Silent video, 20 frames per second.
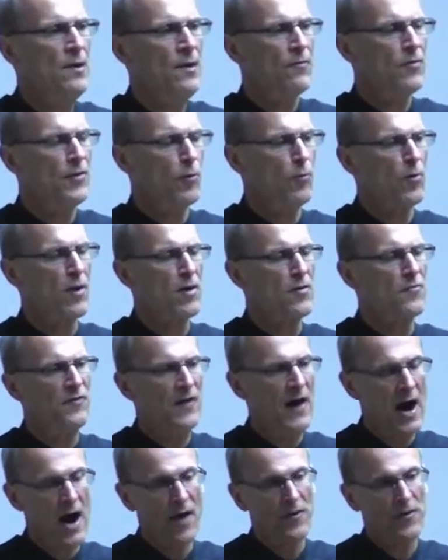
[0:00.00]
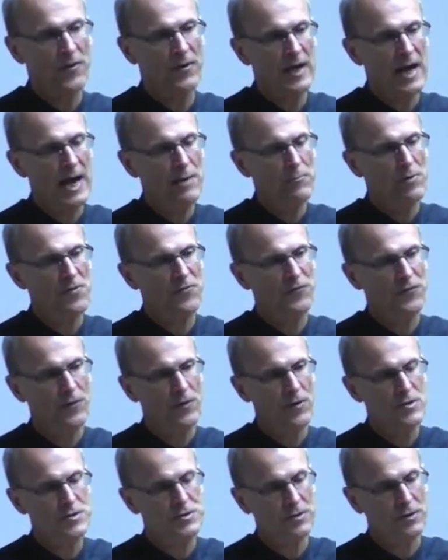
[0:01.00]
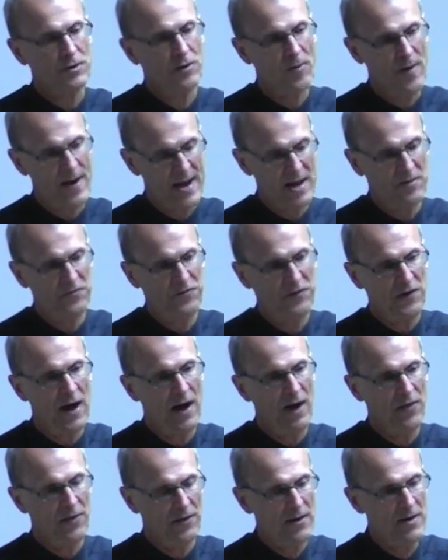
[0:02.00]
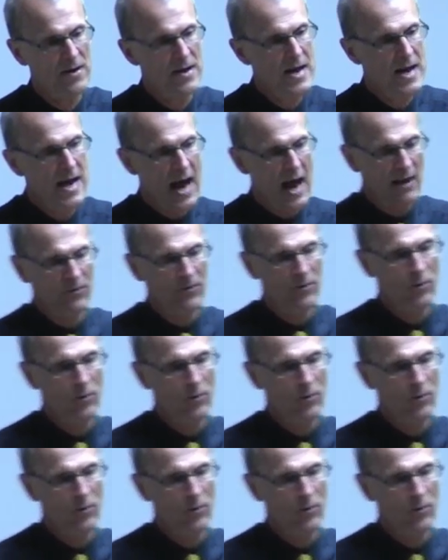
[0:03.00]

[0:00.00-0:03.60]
the word father can refer to grandfather, and the